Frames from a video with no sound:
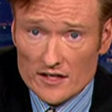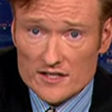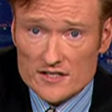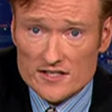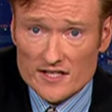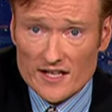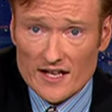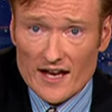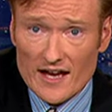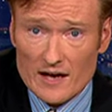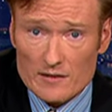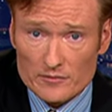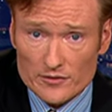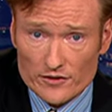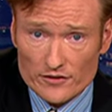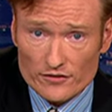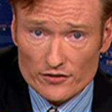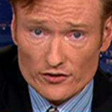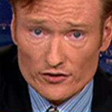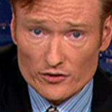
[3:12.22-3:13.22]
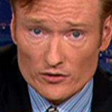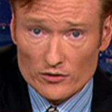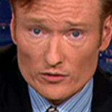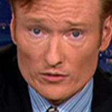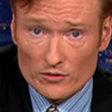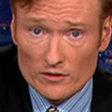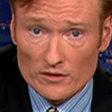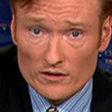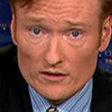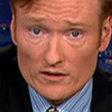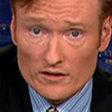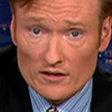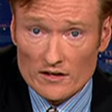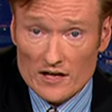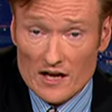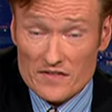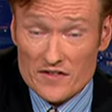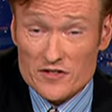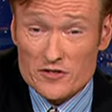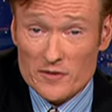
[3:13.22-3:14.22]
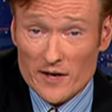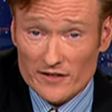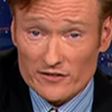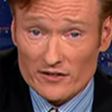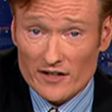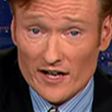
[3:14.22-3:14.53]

to camera two and the director